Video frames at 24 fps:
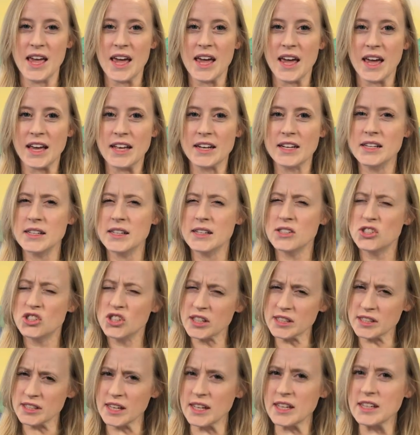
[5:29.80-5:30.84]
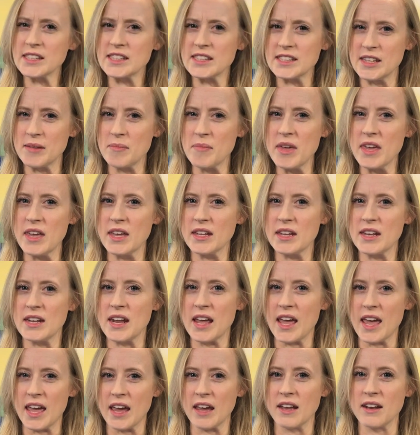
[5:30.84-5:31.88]
And just like Simeon
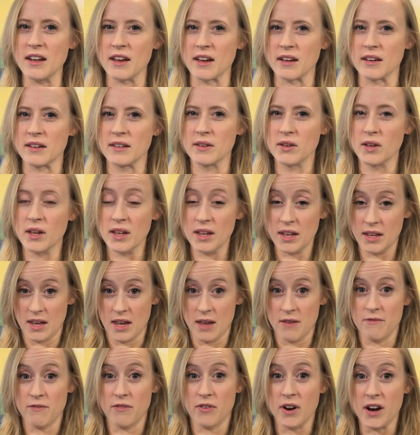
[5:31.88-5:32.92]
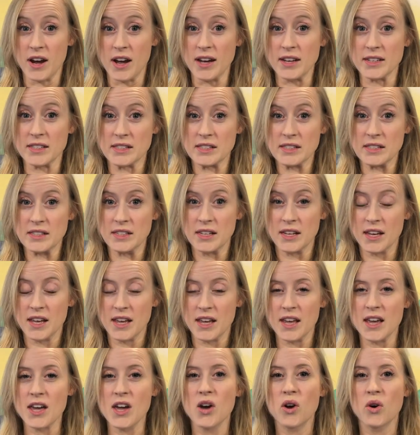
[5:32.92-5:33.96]
and Anna, and for us,
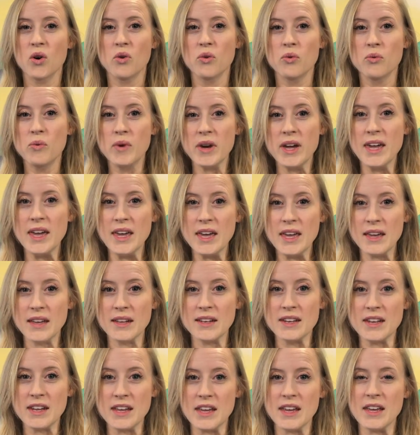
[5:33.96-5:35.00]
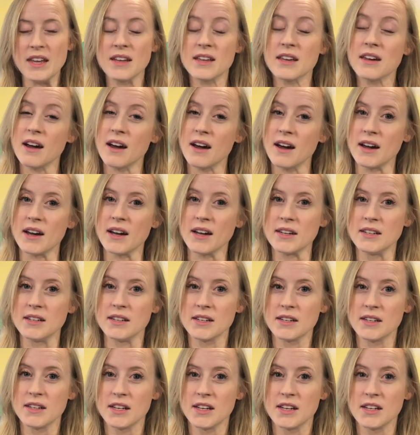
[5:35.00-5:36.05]
we need God
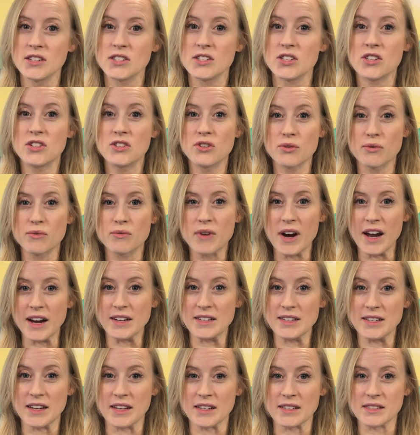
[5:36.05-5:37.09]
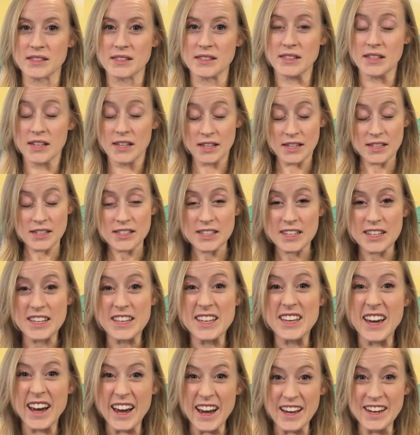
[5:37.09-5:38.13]
to direct us, to
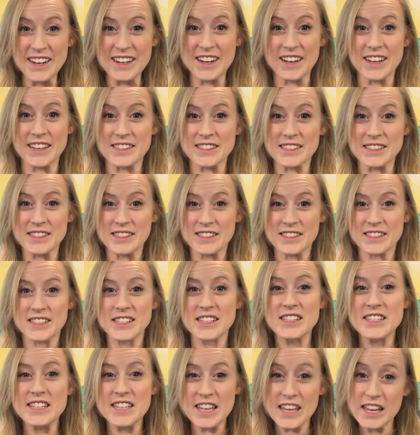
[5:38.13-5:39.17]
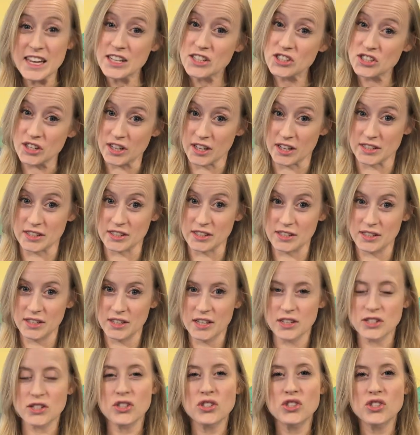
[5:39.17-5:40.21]
guide us, to teach us,
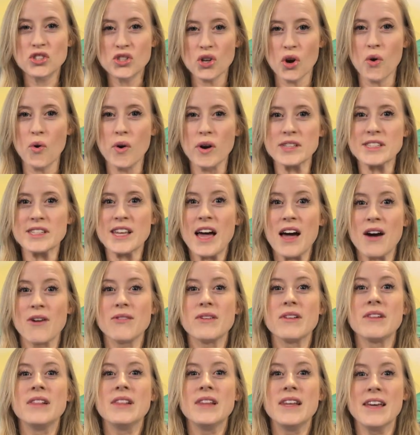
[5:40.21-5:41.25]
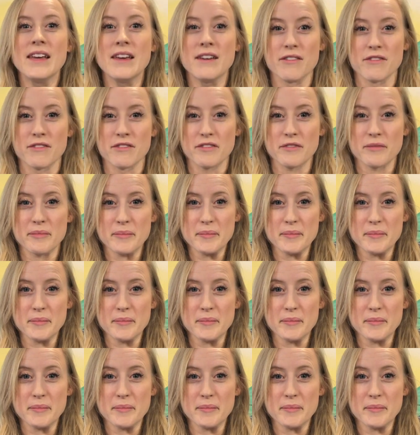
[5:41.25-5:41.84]
to show us how to live.